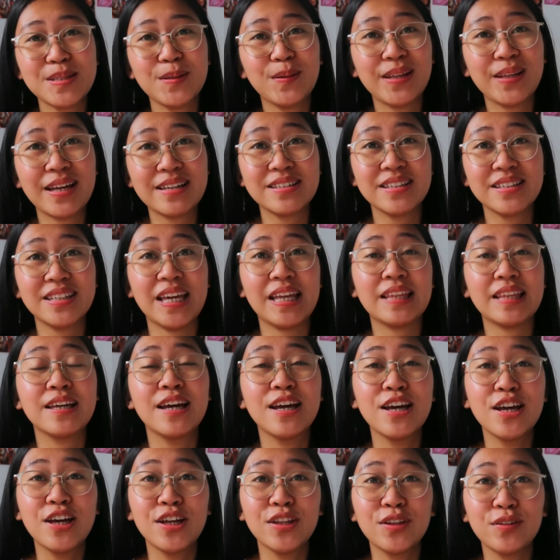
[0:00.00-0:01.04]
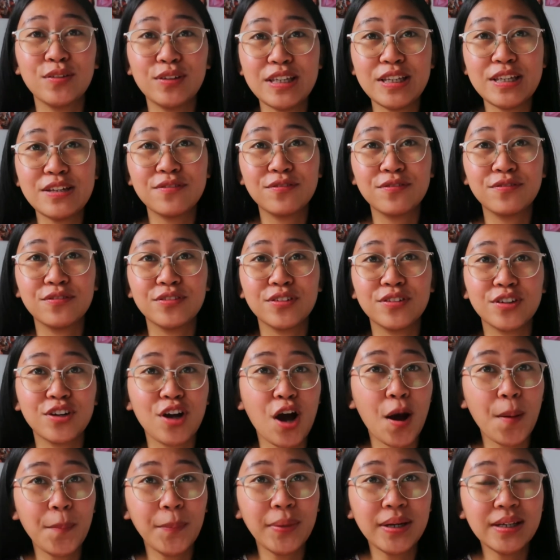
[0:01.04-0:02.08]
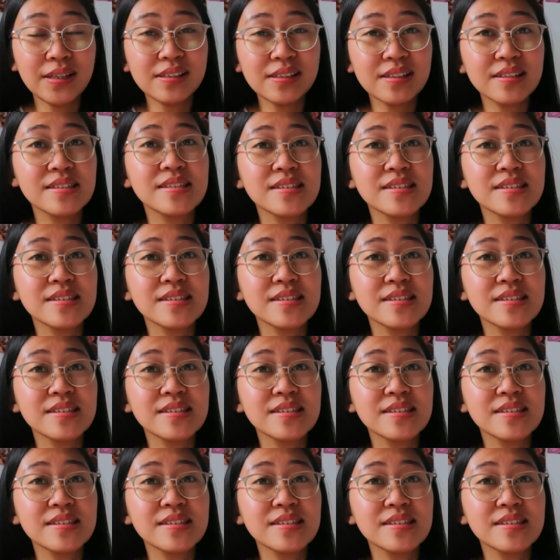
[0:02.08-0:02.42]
don't hesitate to leave comments.